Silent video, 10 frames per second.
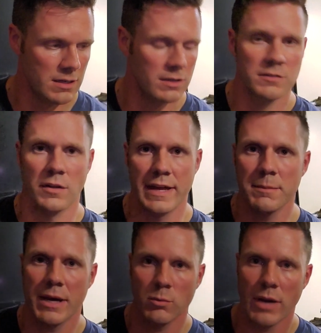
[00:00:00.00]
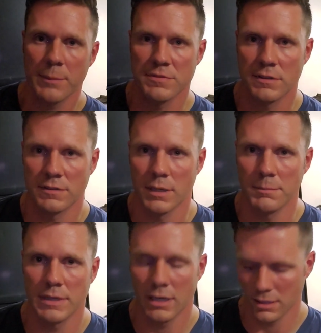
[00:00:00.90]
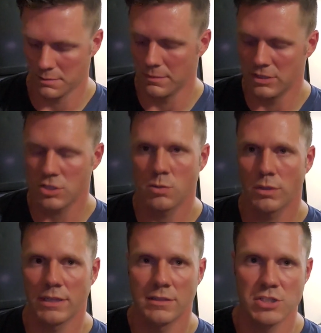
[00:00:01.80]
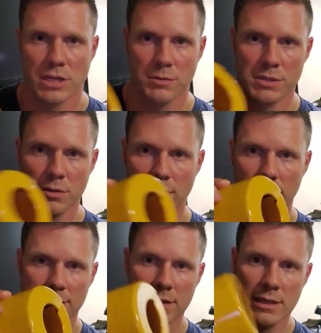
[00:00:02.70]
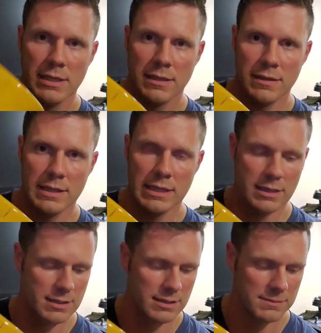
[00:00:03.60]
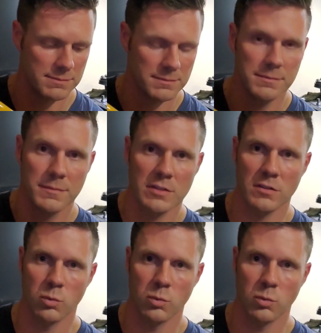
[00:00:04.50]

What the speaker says: So that about wraps this up. I just wanted to share with you that this is